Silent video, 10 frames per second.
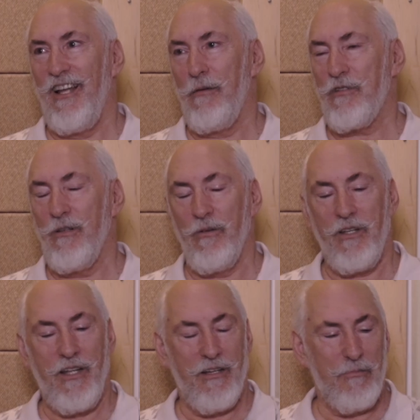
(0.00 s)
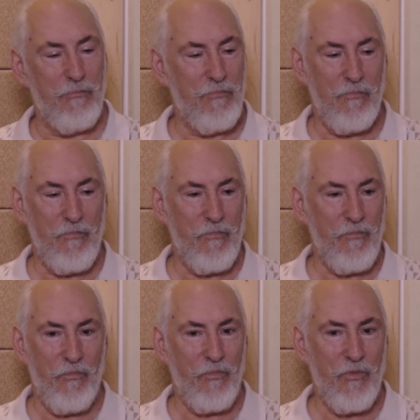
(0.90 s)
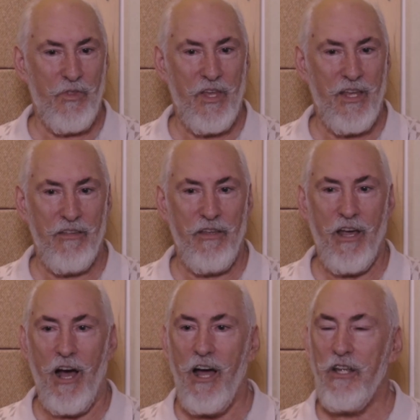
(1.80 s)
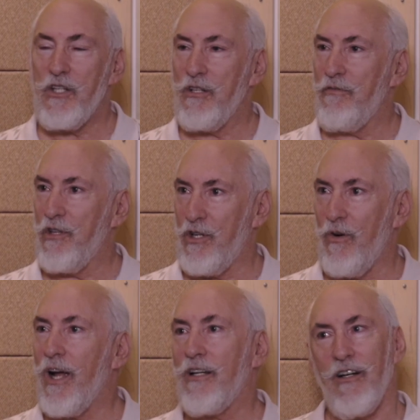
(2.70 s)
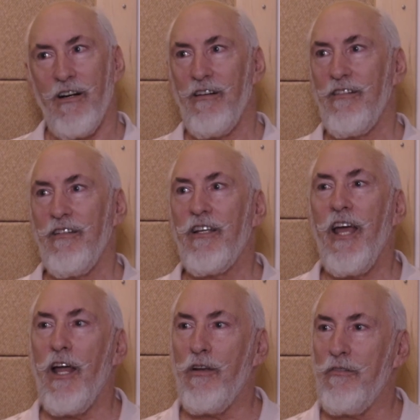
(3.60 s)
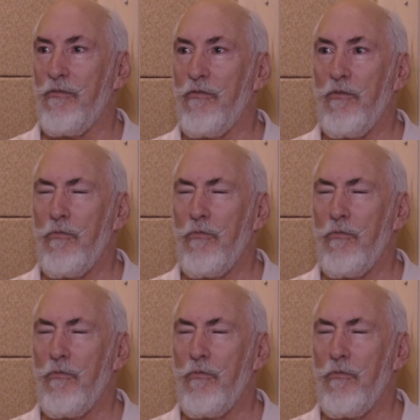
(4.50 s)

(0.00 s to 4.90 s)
Absolutely. The eyes of the director can